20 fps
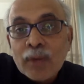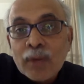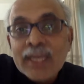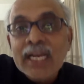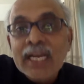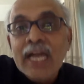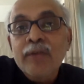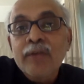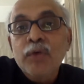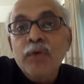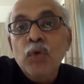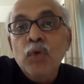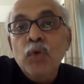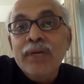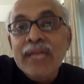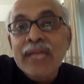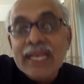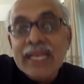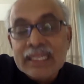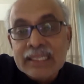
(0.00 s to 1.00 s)
can't we do
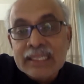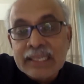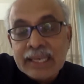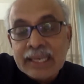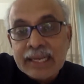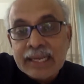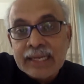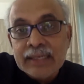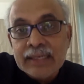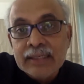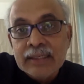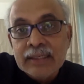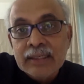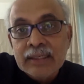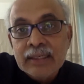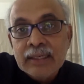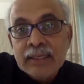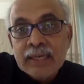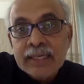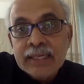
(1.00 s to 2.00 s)
it in healthcare?
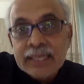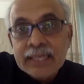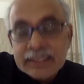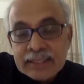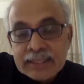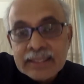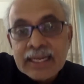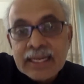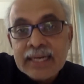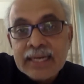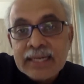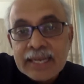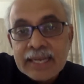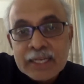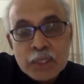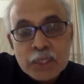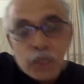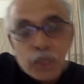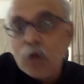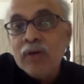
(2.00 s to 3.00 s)
And I think that I
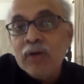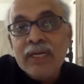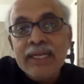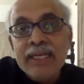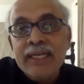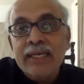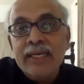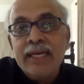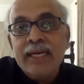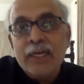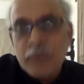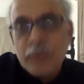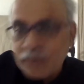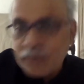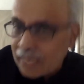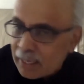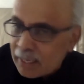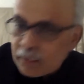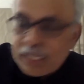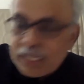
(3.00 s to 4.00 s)
strongly
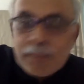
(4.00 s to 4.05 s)
advocate.